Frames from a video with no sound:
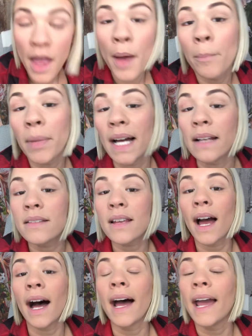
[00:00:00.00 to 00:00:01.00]
But
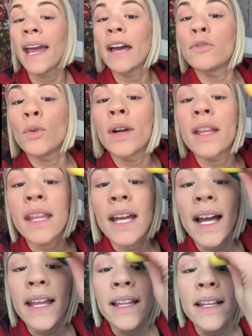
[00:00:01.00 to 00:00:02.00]
I have oily
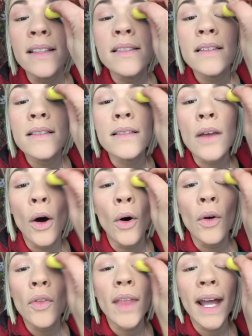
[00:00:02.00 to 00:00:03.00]
eyelids,
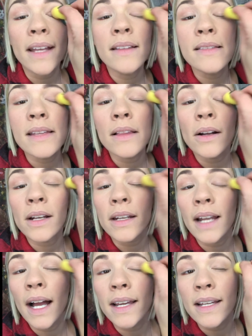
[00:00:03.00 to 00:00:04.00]
so that concealer did
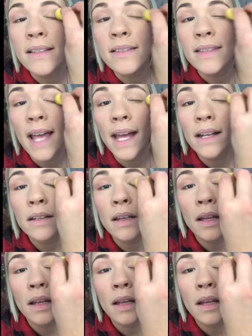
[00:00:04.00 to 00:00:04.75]
not get set.